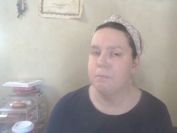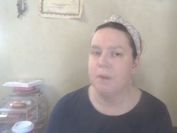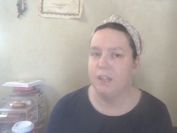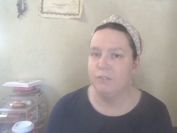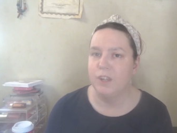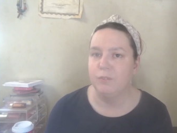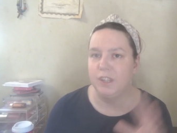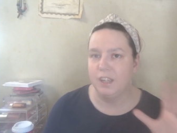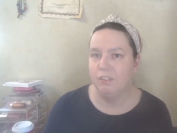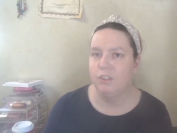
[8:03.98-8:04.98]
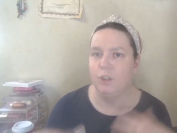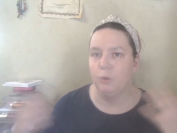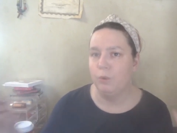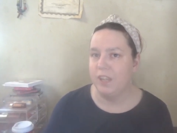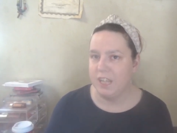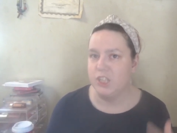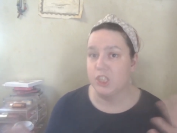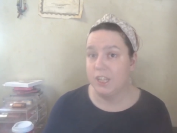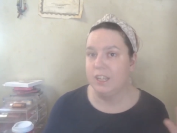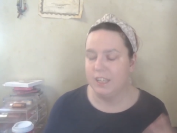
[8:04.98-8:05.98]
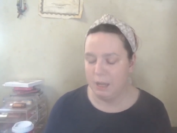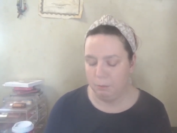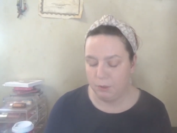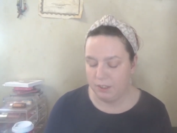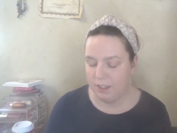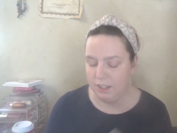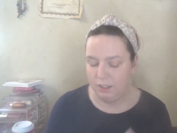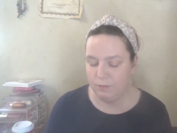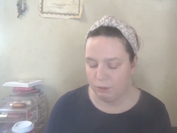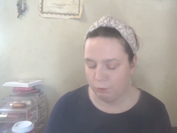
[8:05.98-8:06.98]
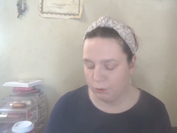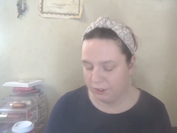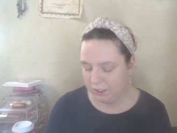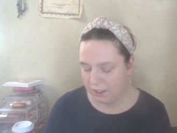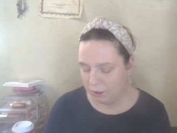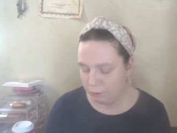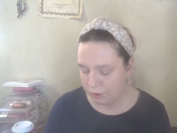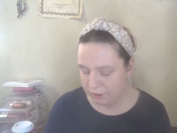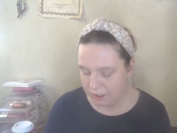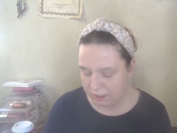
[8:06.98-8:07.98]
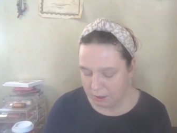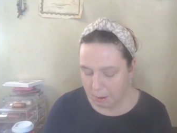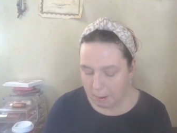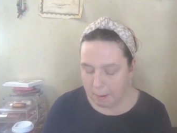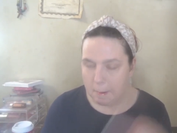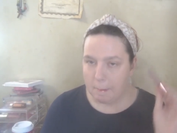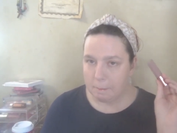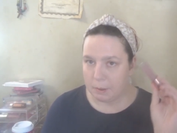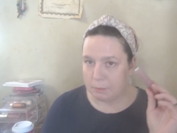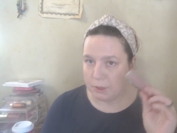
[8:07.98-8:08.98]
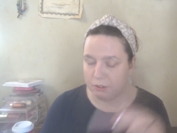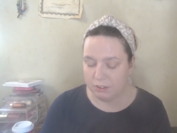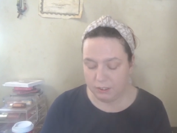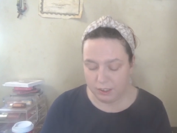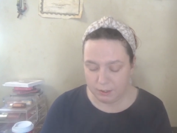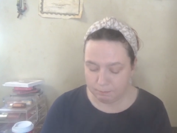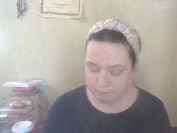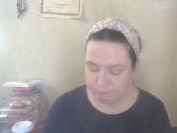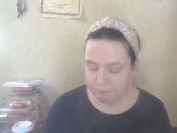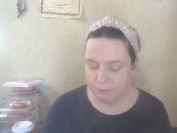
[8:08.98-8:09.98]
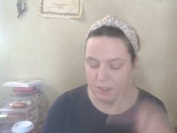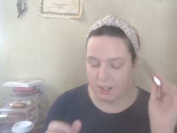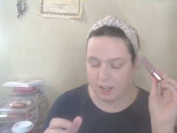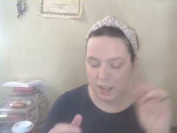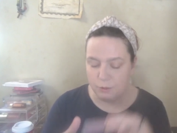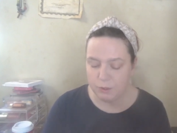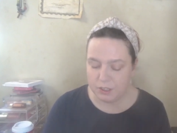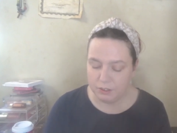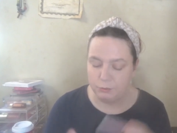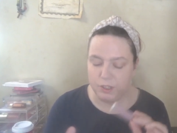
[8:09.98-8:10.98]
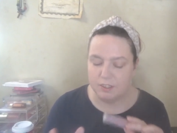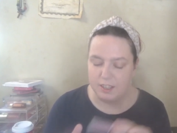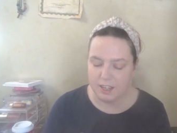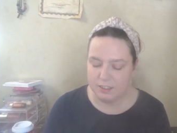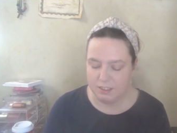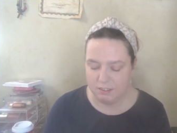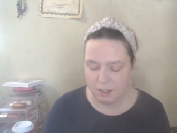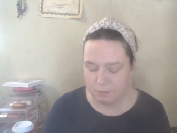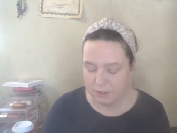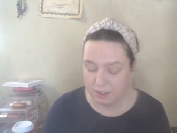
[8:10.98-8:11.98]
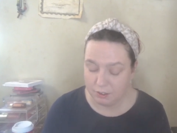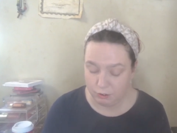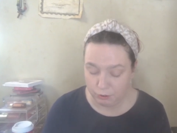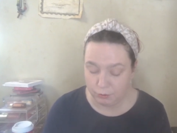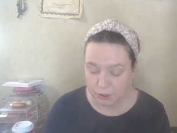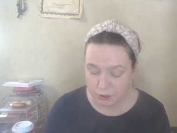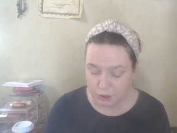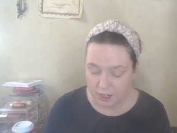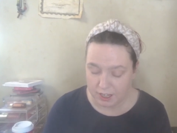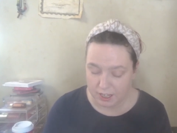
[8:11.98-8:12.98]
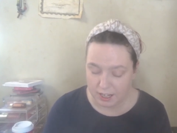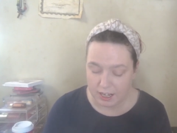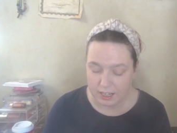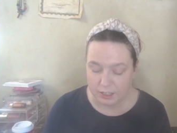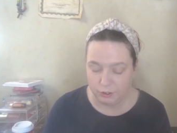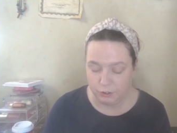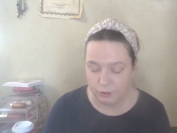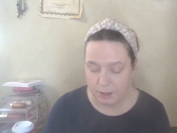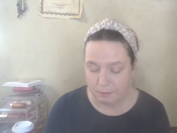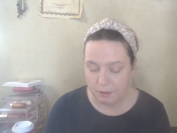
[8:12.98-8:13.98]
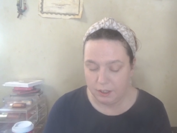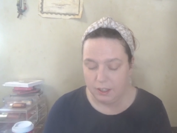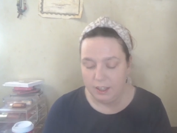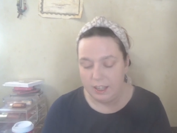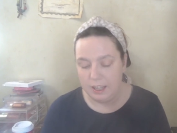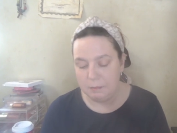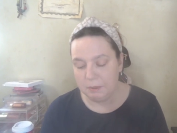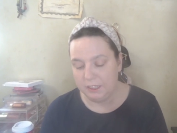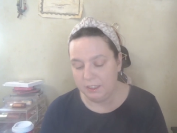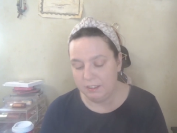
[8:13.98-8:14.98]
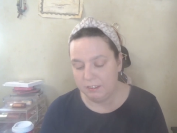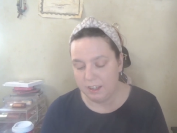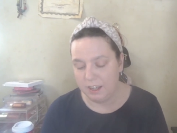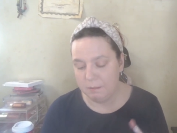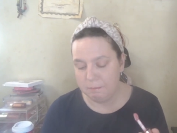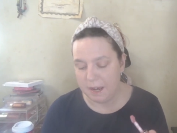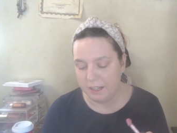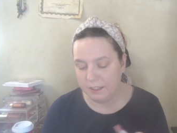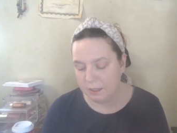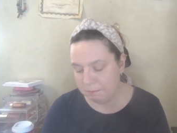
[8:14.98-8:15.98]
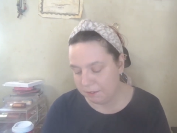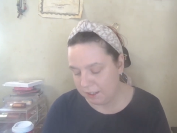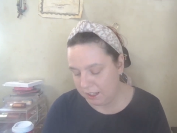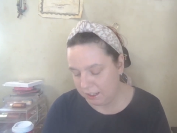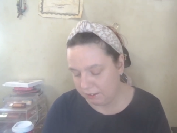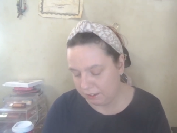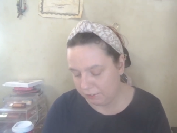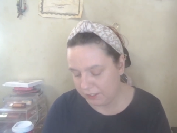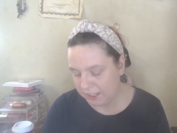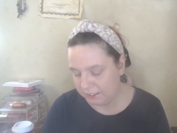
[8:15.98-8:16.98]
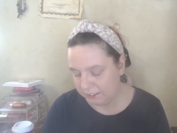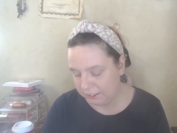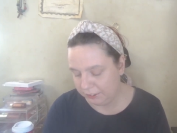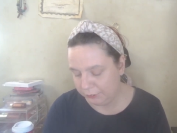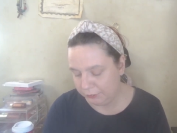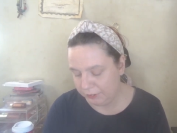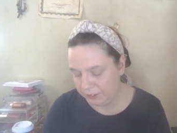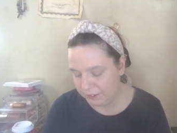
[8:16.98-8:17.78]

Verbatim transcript: above. That way you guys know what each kit came with and if it's worth it, not worth it. But personally, I want to, the reason I got this stuff because I do want to try it and I do have, plus I have backups and stuff that I love.